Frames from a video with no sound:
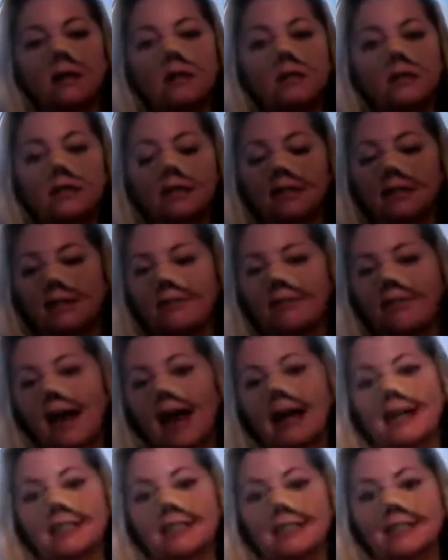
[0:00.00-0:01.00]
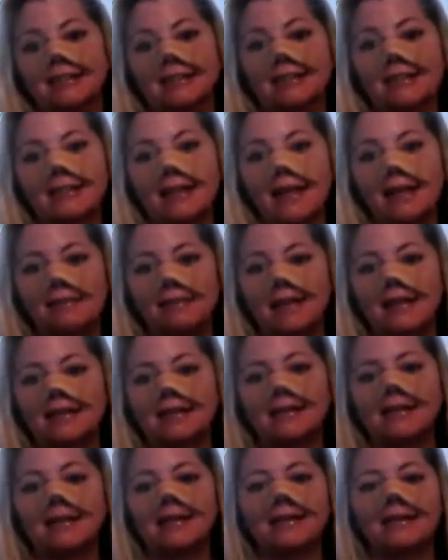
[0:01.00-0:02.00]
just a fashion
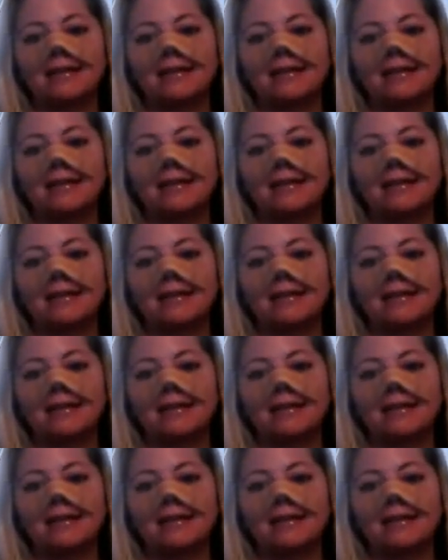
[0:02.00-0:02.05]
statement.